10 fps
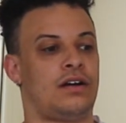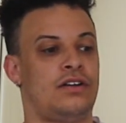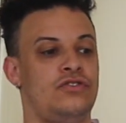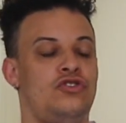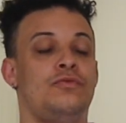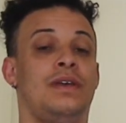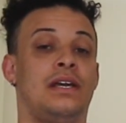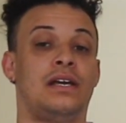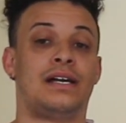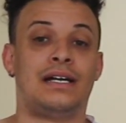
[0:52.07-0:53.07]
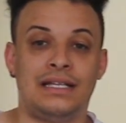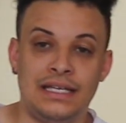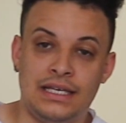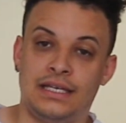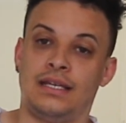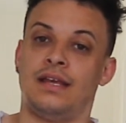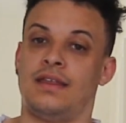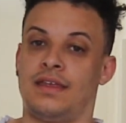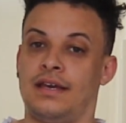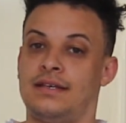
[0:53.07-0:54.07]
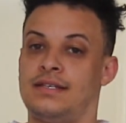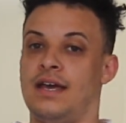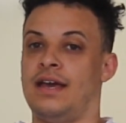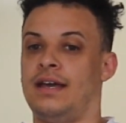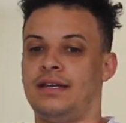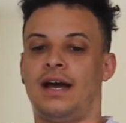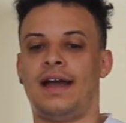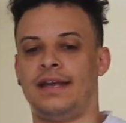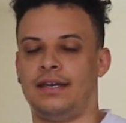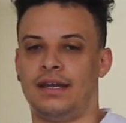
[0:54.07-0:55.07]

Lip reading: consuming clean things and not